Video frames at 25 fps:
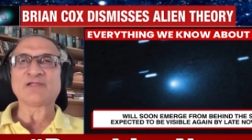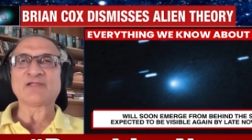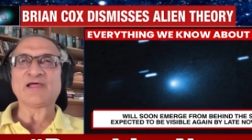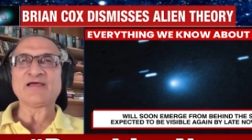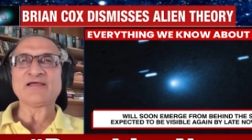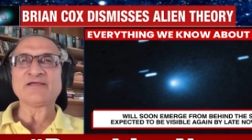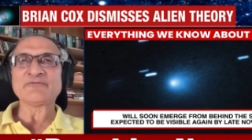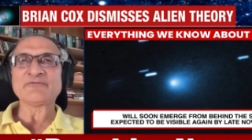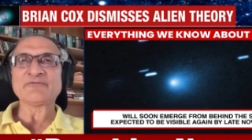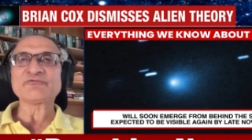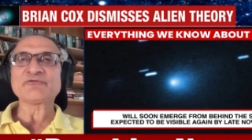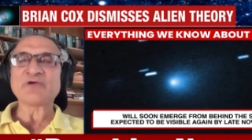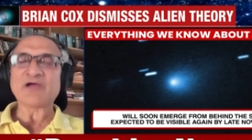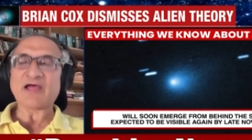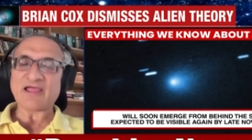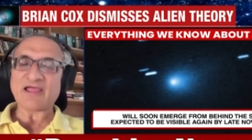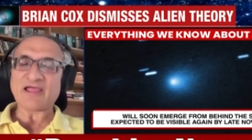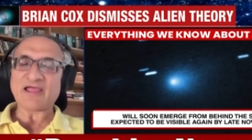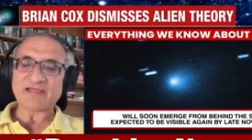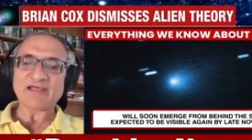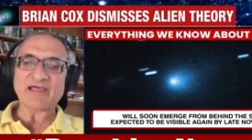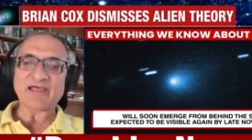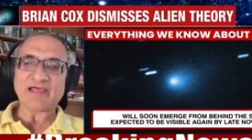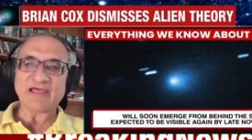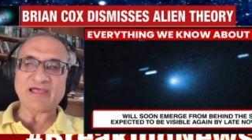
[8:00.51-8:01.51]
Uh, I,
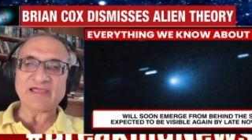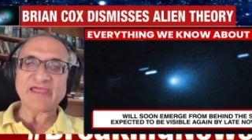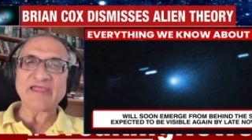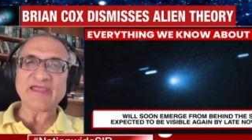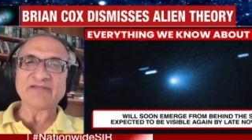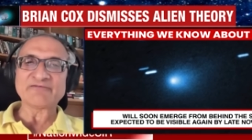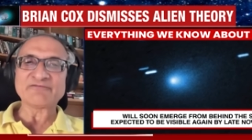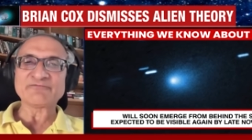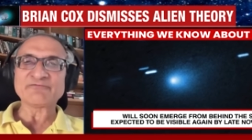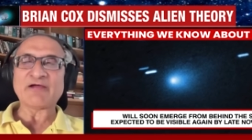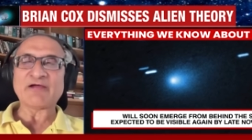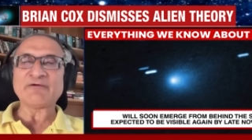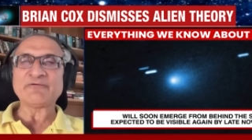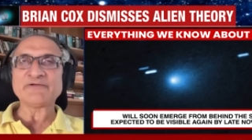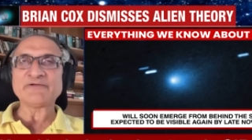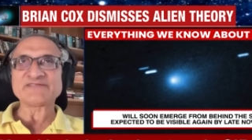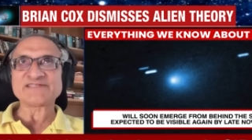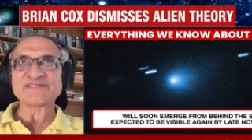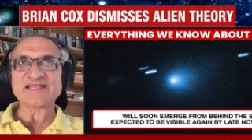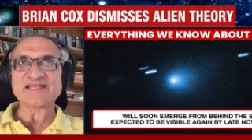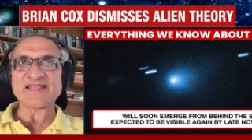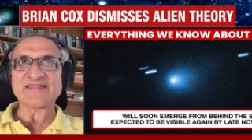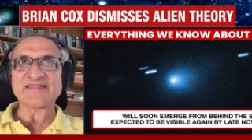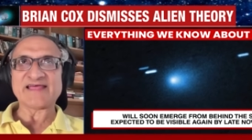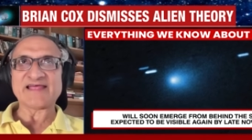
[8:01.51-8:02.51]
again, I would
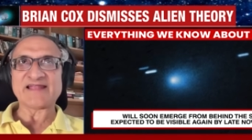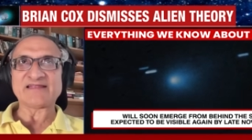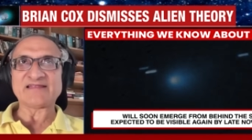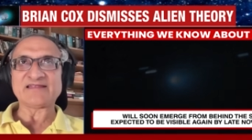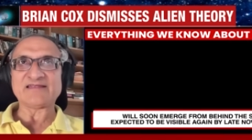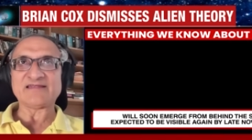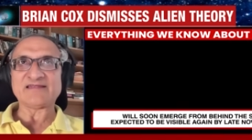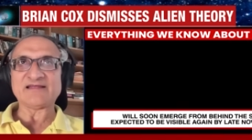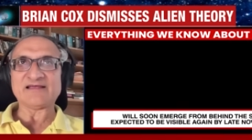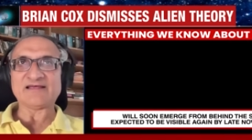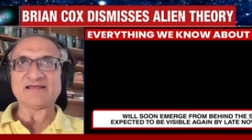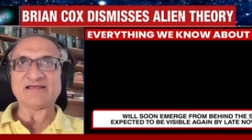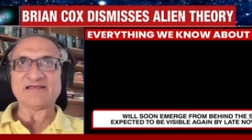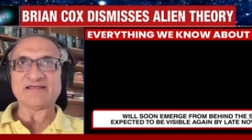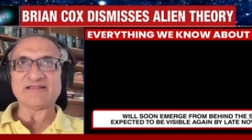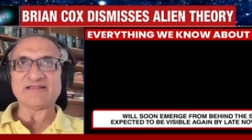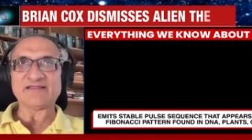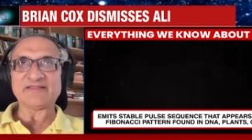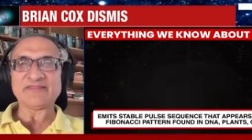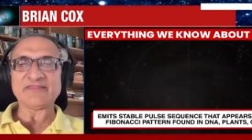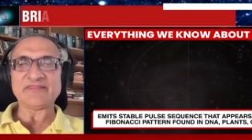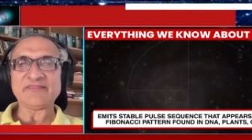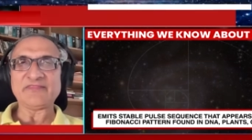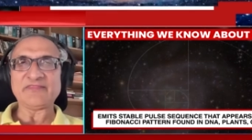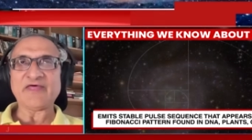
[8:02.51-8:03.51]
say that uh,
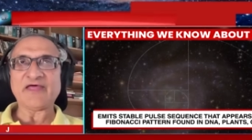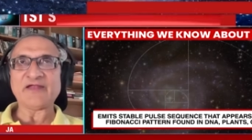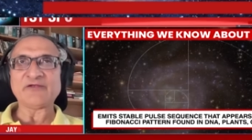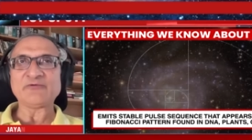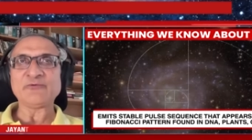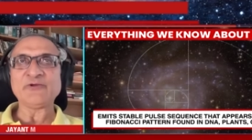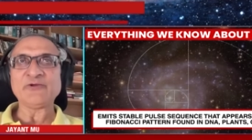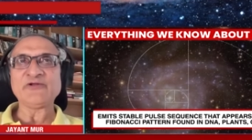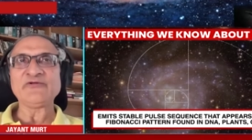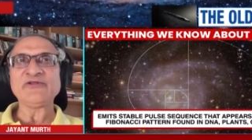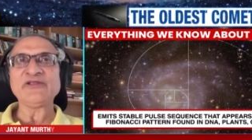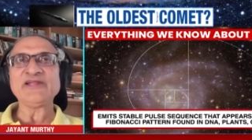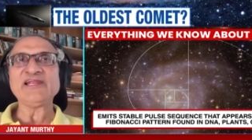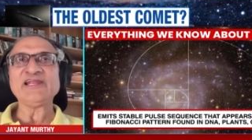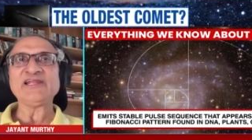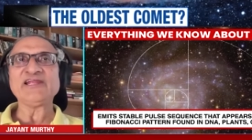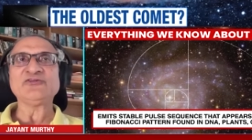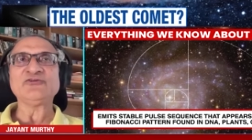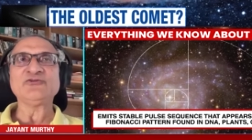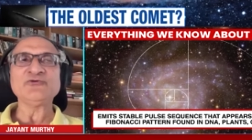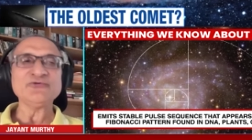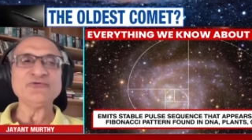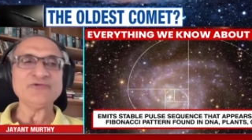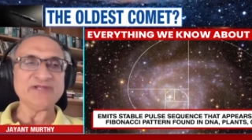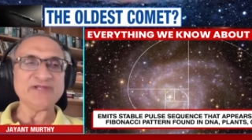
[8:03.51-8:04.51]
that we really
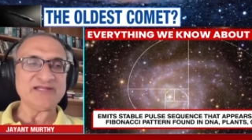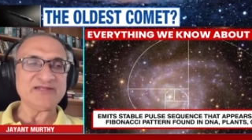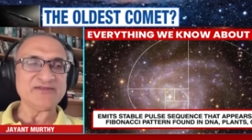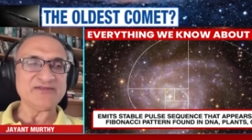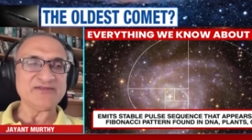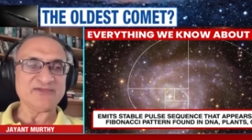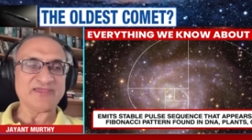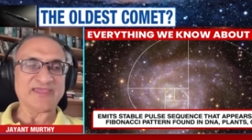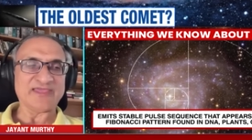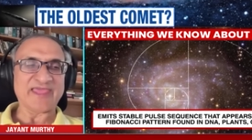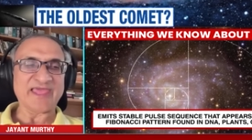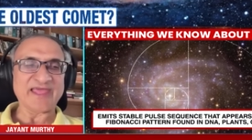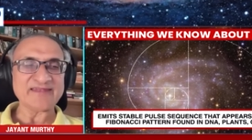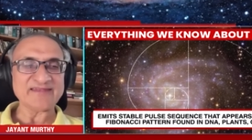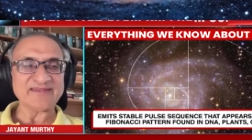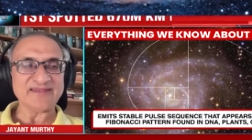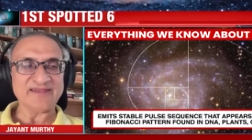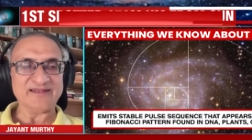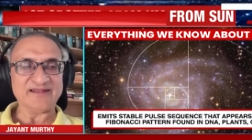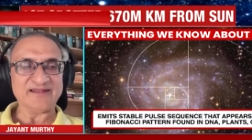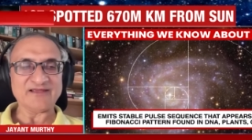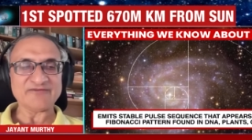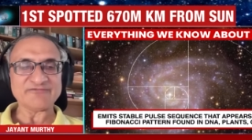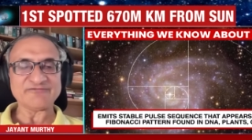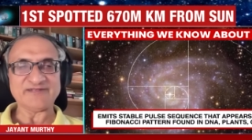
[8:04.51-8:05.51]
do need to get
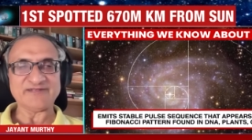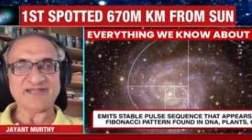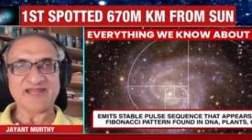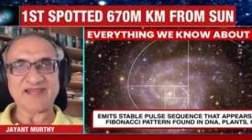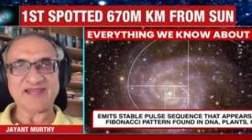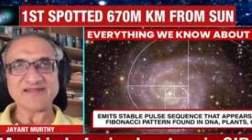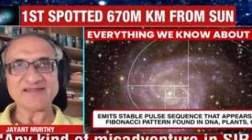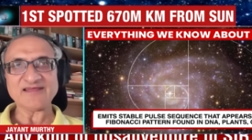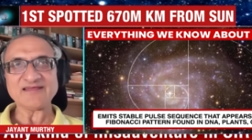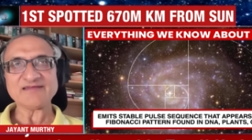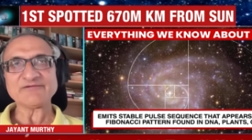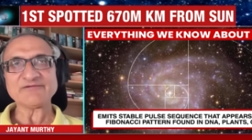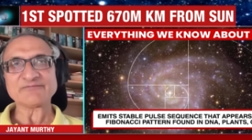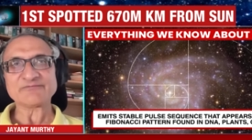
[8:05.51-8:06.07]
enough data